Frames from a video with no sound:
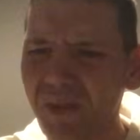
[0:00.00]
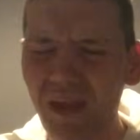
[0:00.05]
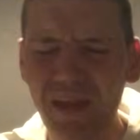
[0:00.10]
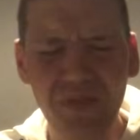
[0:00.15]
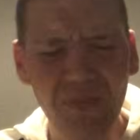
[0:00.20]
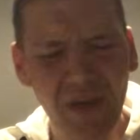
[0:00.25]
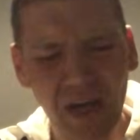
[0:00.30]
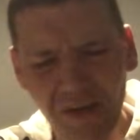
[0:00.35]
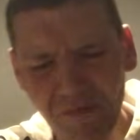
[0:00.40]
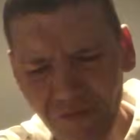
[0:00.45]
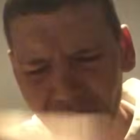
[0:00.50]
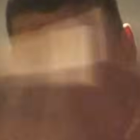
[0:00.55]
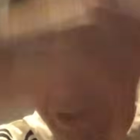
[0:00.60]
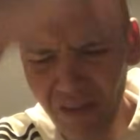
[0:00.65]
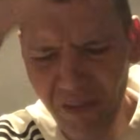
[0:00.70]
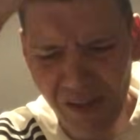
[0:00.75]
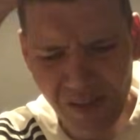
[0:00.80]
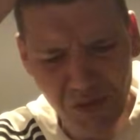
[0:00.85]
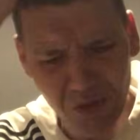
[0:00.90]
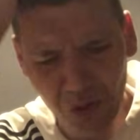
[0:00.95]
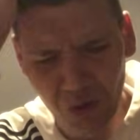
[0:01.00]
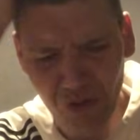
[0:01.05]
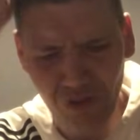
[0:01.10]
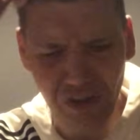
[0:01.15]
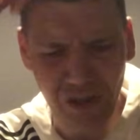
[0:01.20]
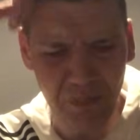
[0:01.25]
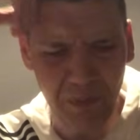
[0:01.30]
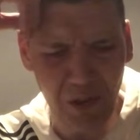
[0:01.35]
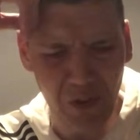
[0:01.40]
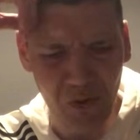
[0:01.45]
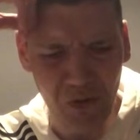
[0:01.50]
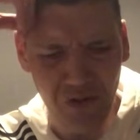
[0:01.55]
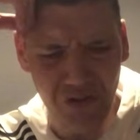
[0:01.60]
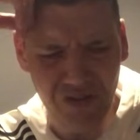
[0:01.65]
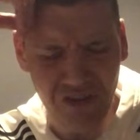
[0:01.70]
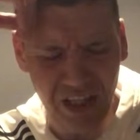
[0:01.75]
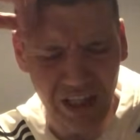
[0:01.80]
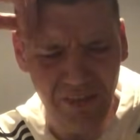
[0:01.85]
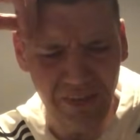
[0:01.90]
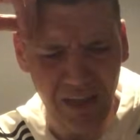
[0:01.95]
that fella I told you about who'd
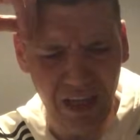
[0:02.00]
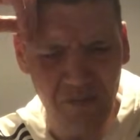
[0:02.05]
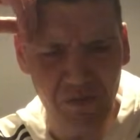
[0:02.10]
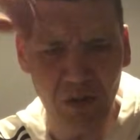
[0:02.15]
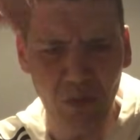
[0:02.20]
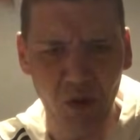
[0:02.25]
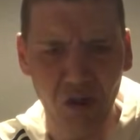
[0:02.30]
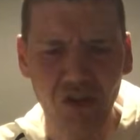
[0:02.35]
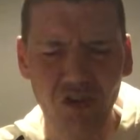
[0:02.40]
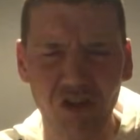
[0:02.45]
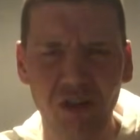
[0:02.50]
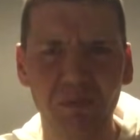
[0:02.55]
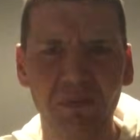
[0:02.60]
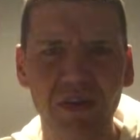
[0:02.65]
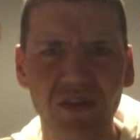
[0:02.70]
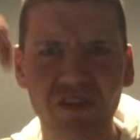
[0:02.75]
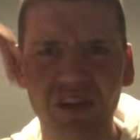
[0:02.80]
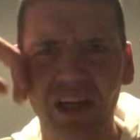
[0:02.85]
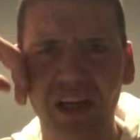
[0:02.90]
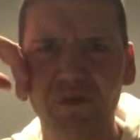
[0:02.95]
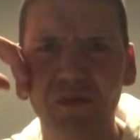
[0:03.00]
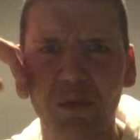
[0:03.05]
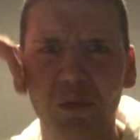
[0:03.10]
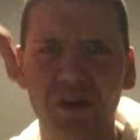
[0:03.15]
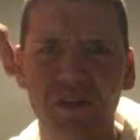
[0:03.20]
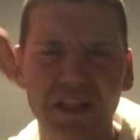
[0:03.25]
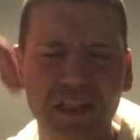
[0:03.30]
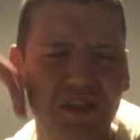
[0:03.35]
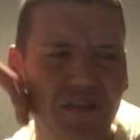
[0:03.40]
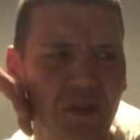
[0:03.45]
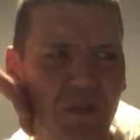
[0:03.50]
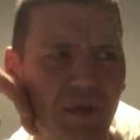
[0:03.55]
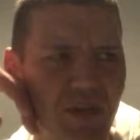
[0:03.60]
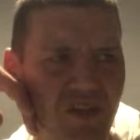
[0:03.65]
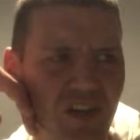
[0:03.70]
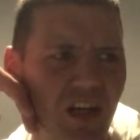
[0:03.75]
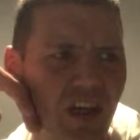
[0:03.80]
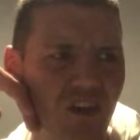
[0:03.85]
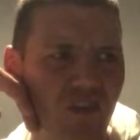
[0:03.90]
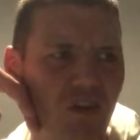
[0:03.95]
said that everyone needs to be
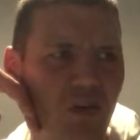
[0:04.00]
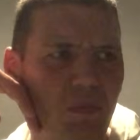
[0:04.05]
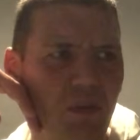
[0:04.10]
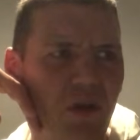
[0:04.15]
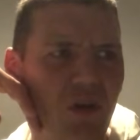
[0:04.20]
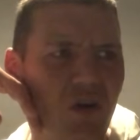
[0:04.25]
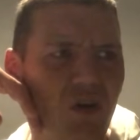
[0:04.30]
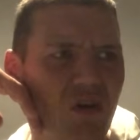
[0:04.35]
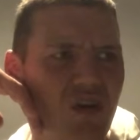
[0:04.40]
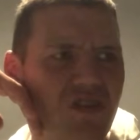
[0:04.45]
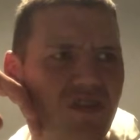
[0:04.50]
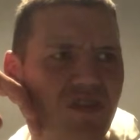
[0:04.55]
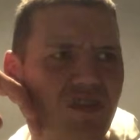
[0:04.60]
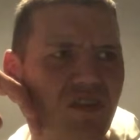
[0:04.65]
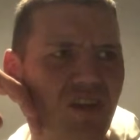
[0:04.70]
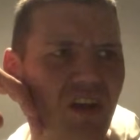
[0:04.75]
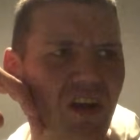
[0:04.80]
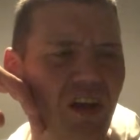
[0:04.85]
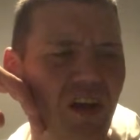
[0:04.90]
sanctioned because